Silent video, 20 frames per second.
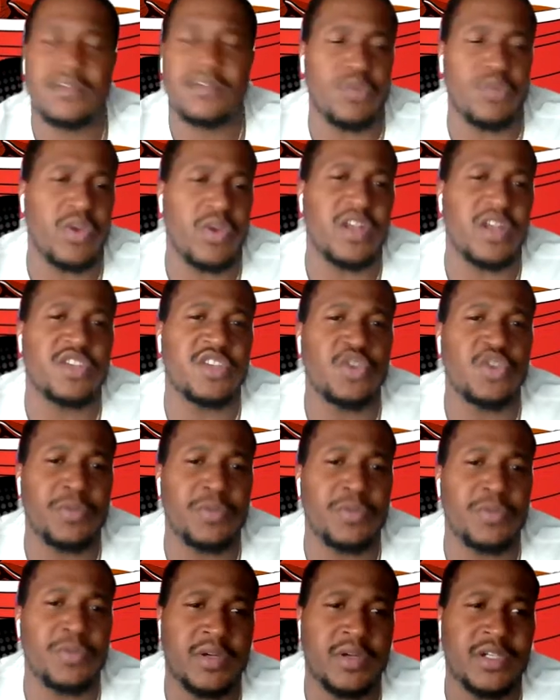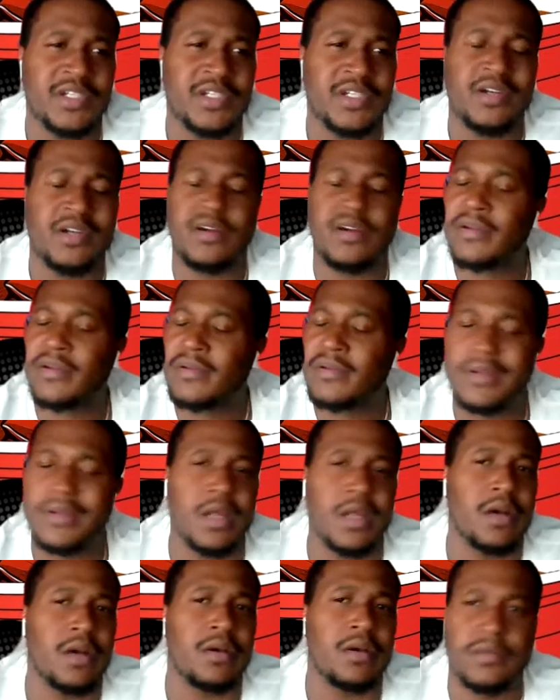win a Super Bowl this year?
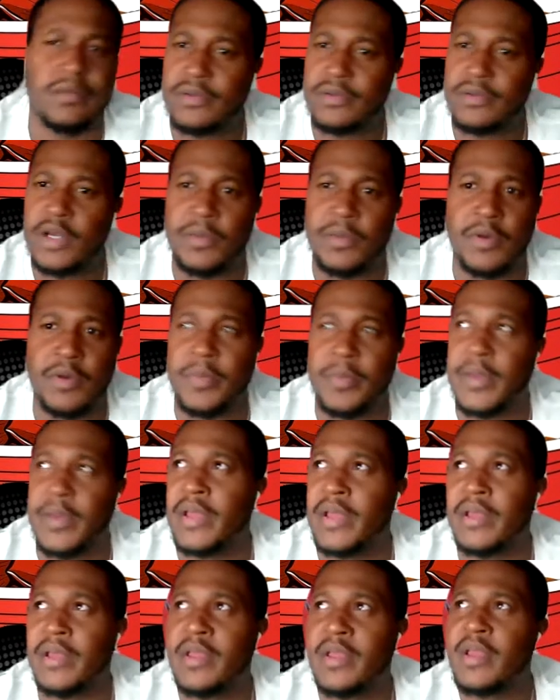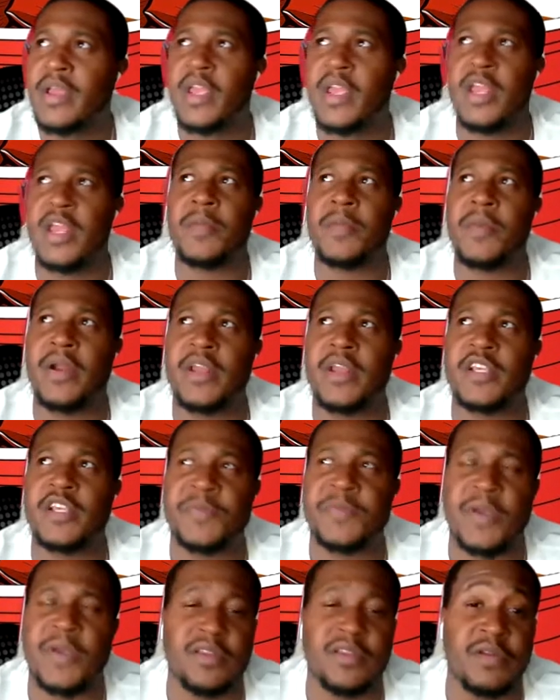No. Come on, man. Anybody
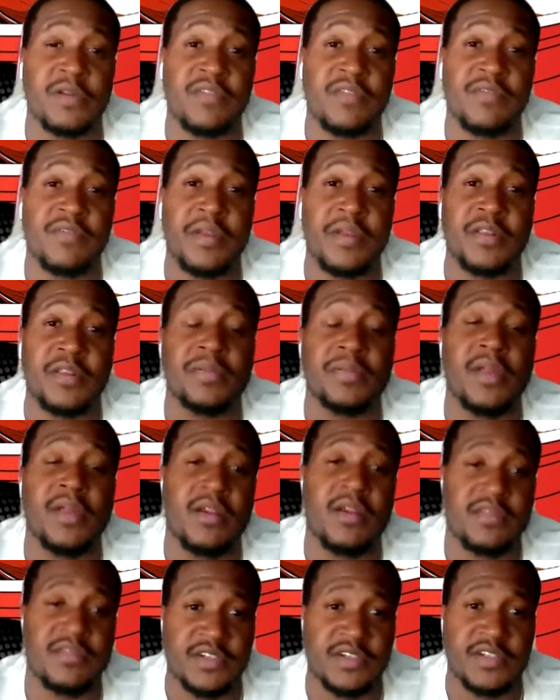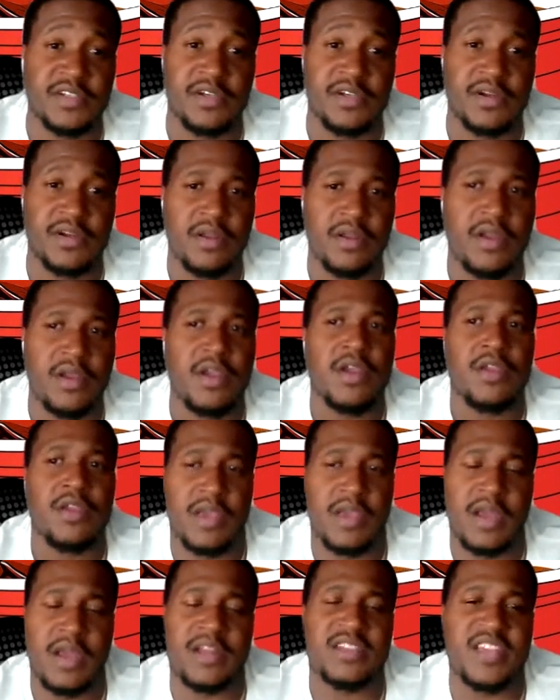expect them to even make the playoffs this year?
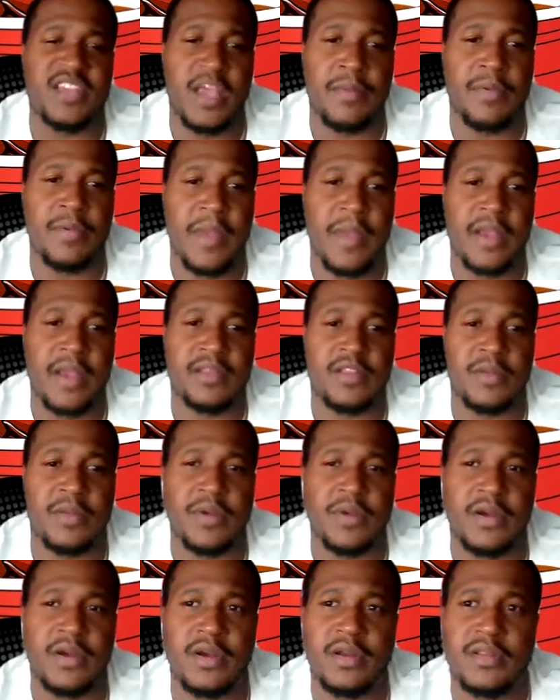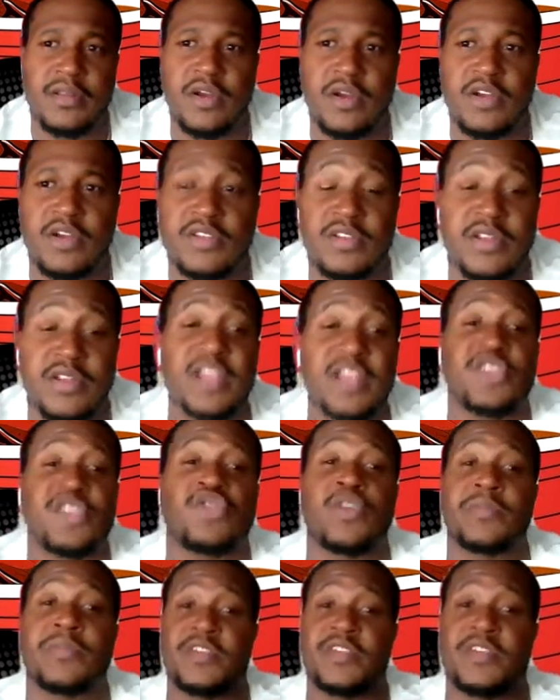You got to taper back them thoughts. They
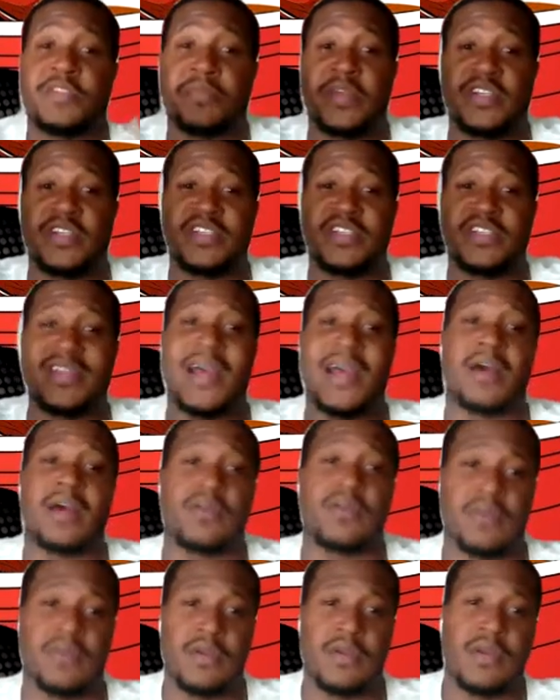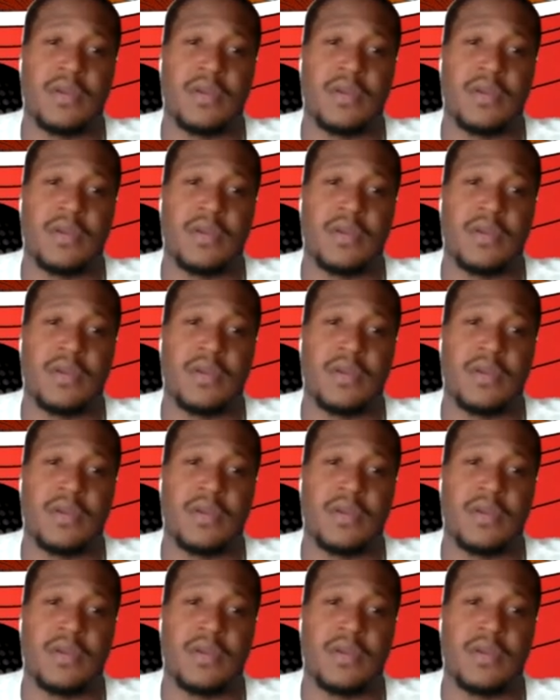stripped this bitch down.